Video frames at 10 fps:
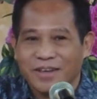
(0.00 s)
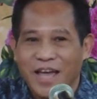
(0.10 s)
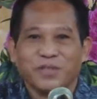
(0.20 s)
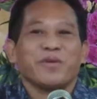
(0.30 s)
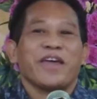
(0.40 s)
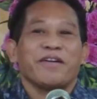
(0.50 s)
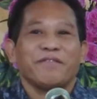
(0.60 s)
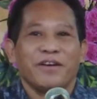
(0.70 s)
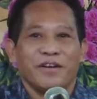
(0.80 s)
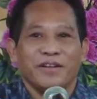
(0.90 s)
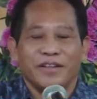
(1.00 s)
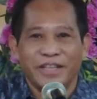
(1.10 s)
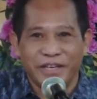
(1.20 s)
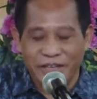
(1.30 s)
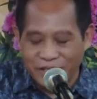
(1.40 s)
as we
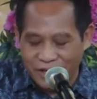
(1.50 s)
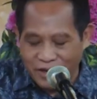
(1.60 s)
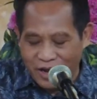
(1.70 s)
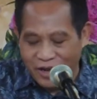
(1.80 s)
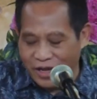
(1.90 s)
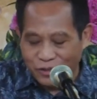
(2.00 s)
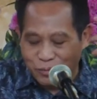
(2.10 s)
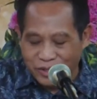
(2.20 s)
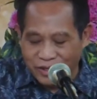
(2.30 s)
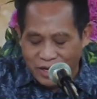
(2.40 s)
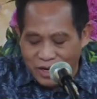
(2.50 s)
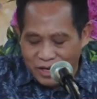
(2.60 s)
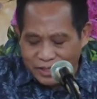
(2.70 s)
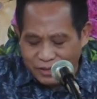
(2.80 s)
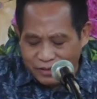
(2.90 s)
learning, as we
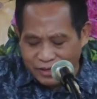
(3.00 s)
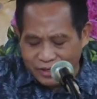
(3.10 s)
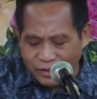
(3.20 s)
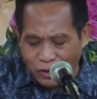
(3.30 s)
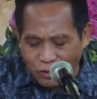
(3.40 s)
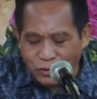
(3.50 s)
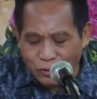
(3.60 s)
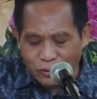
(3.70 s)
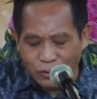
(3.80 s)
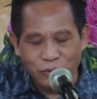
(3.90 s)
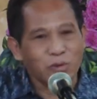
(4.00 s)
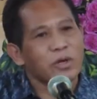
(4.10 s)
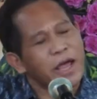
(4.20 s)
listen in the songs also. So